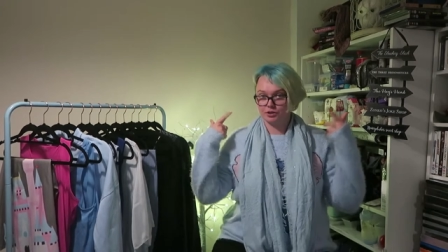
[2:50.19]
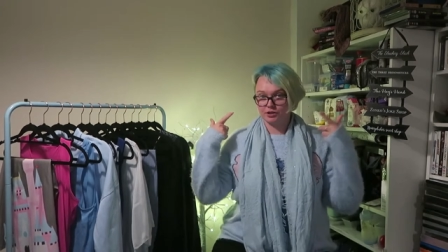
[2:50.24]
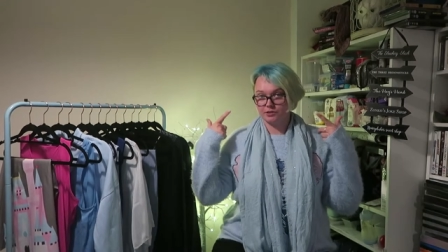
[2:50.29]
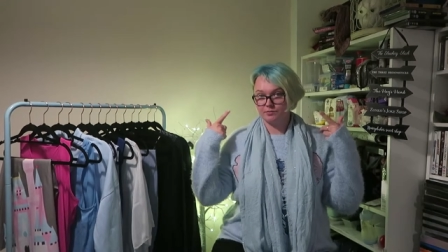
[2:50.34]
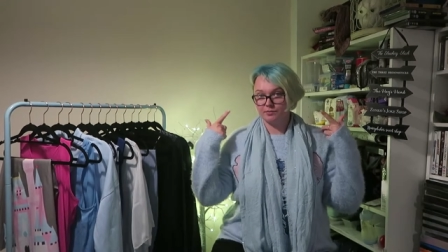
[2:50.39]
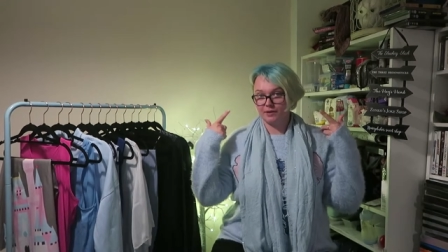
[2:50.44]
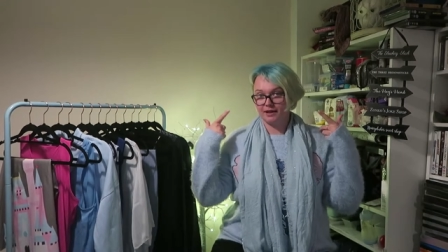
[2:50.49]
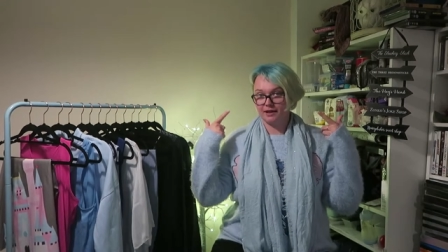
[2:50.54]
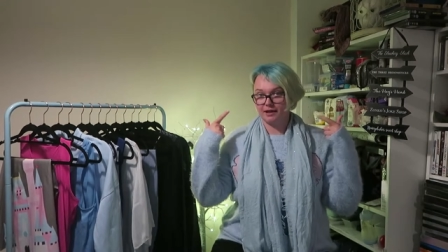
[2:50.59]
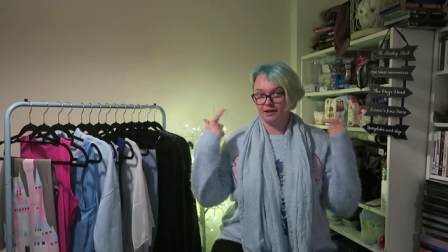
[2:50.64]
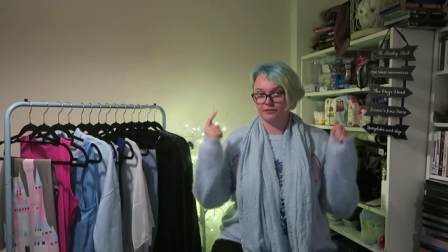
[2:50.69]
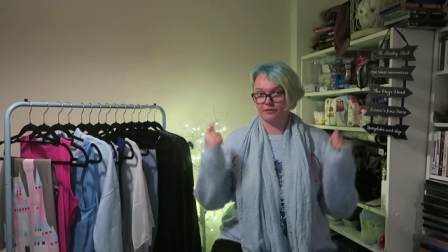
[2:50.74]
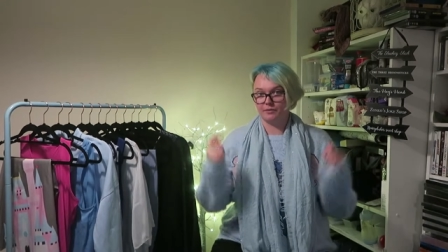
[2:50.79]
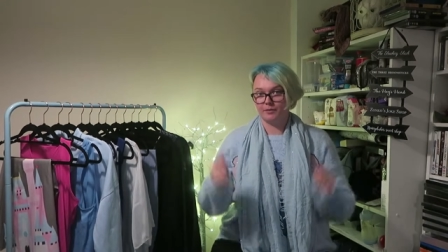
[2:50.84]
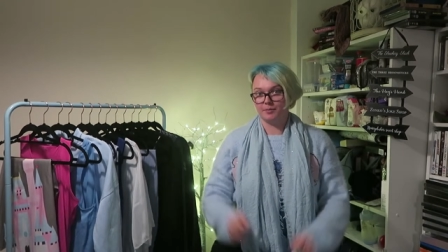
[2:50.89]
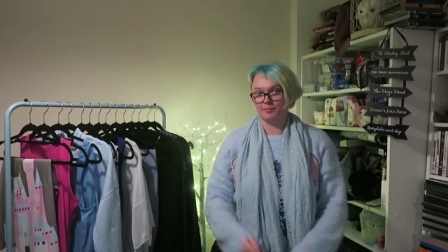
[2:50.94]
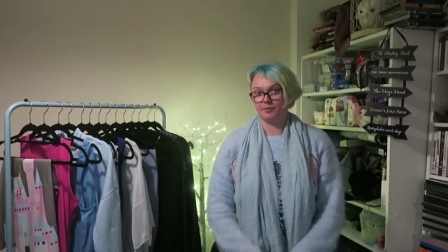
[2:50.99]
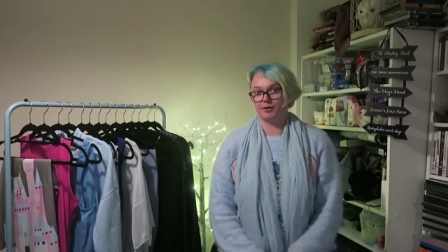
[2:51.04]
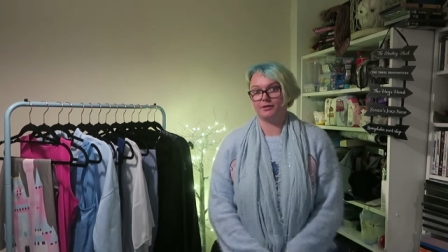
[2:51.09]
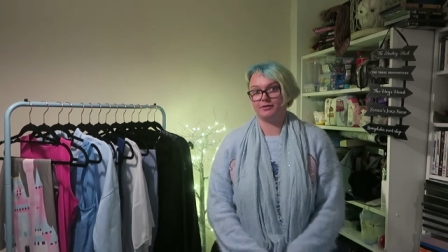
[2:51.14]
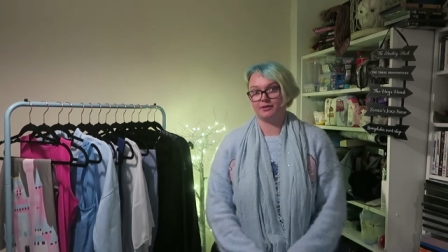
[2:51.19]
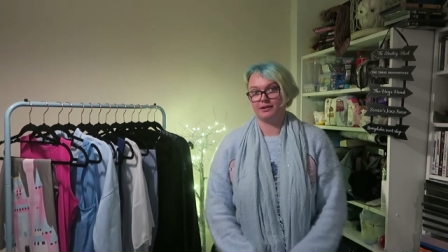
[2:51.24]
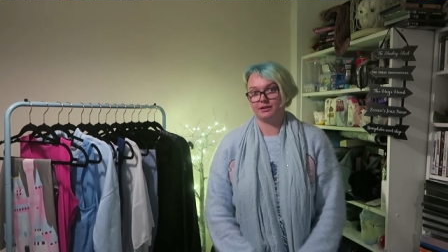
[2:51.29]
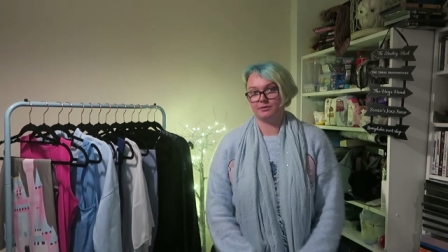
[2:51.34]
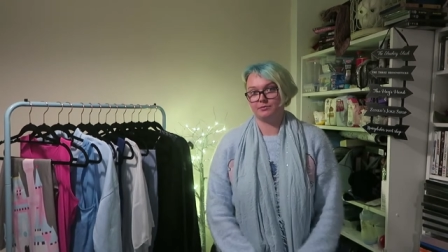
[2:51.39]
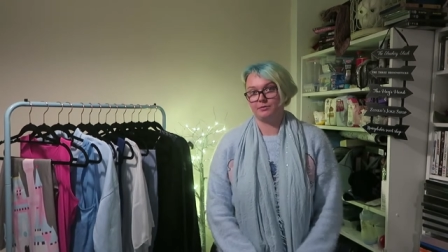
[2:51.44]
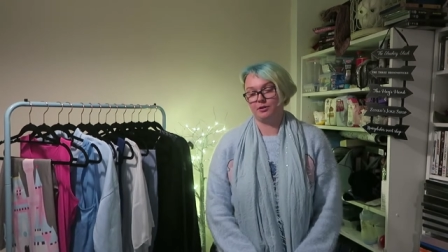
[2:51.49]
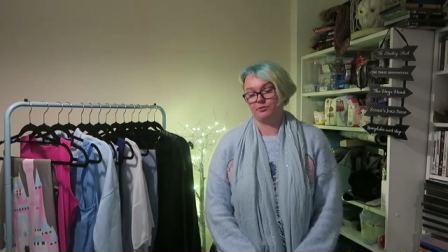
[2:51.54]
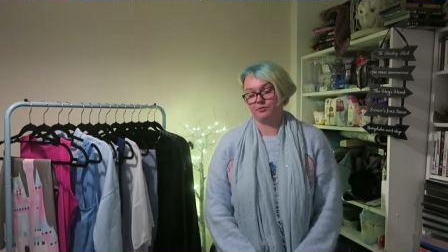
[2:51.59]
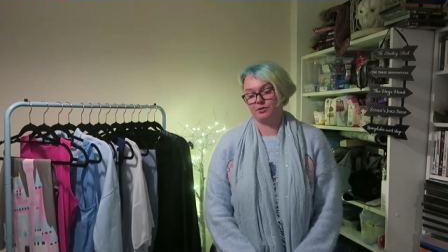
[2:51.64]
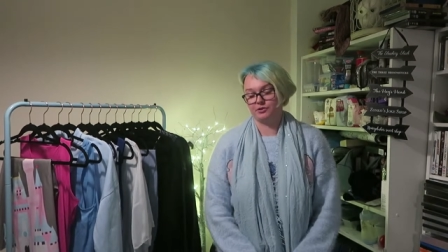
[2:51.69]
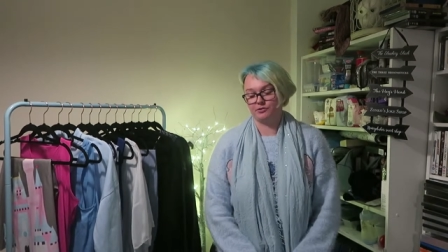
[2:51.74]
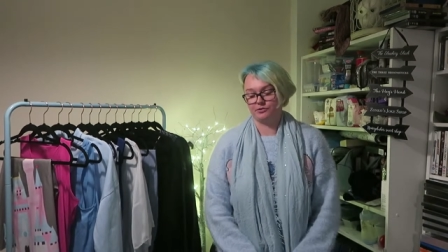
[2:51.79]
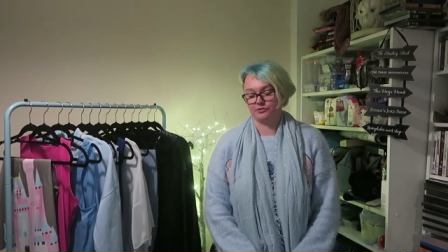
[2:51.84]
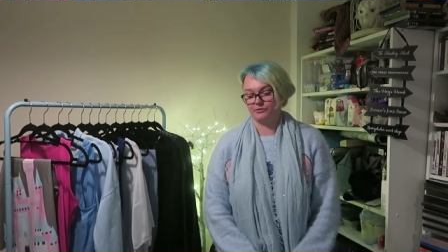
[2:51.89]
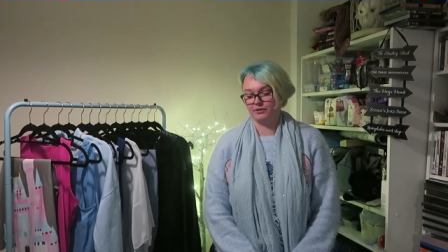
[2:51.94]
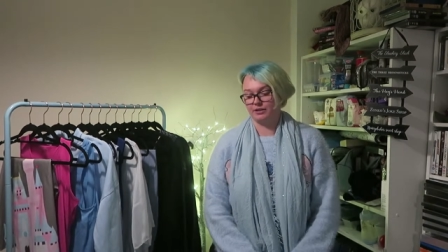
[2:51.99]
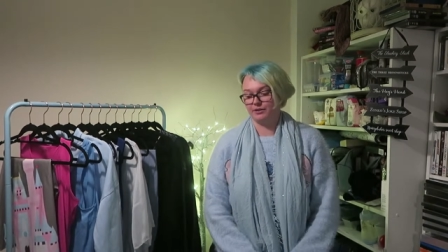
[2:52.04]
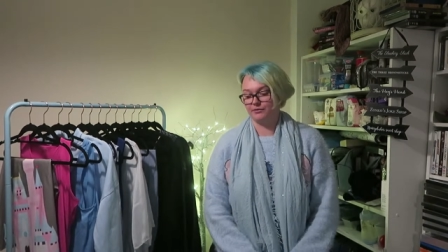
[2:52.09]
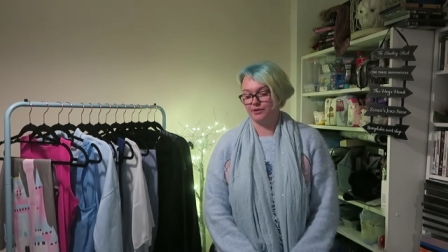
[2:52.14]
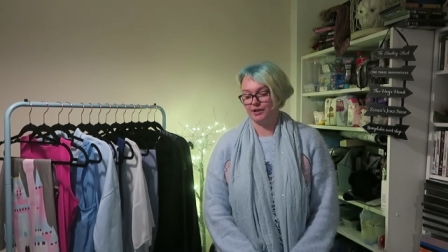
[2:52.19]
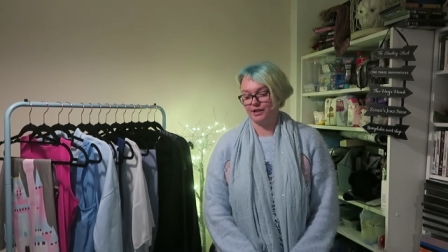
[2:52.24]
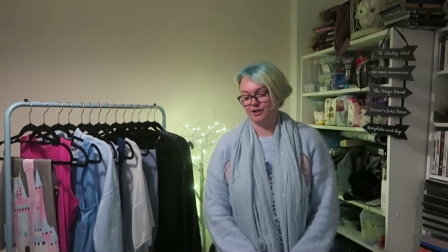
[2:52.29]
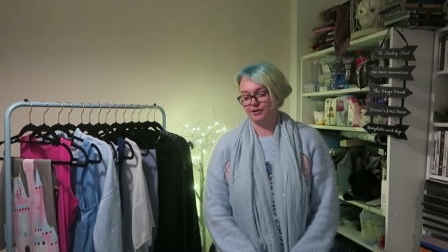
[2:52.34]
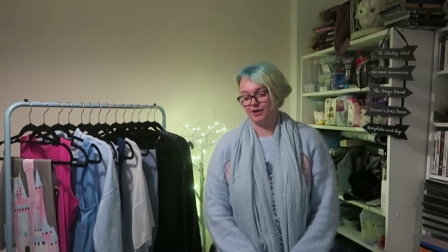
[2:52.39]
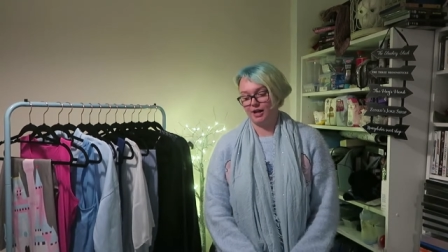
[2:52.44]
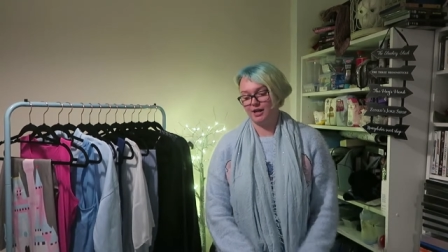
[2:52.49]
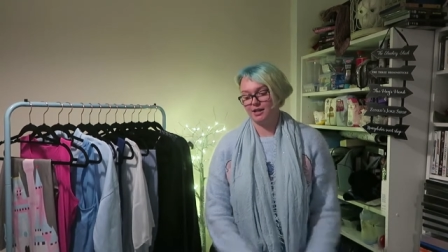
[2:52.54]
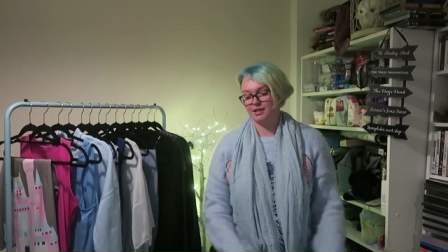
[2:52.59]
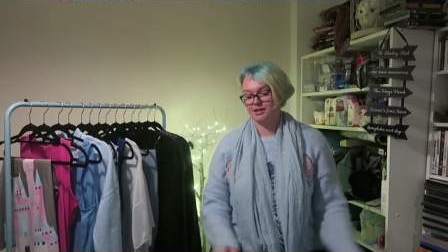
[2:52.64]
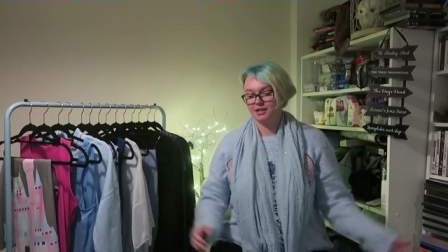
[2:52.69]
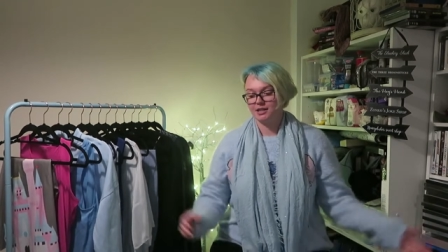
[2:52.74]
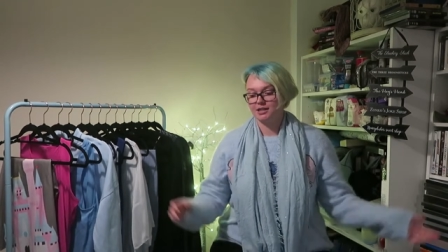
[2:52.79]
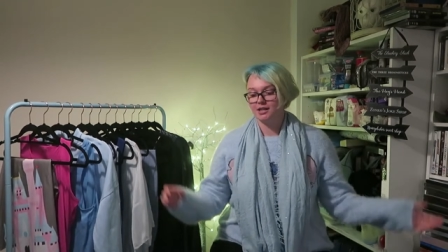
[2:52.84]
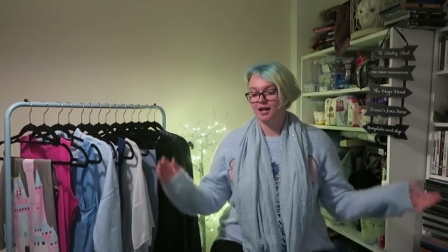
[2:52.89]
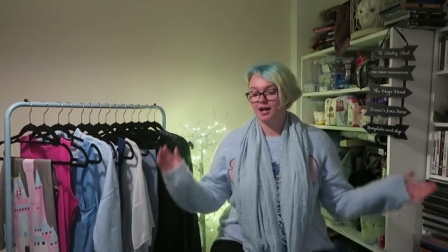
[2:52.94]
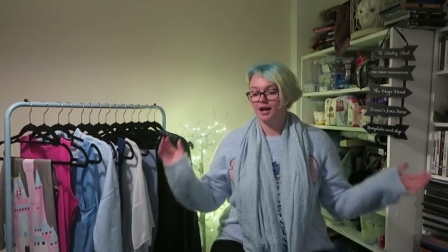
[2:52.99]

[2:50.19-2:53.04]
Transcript: did my hair for my birthday as well, which was really, really great.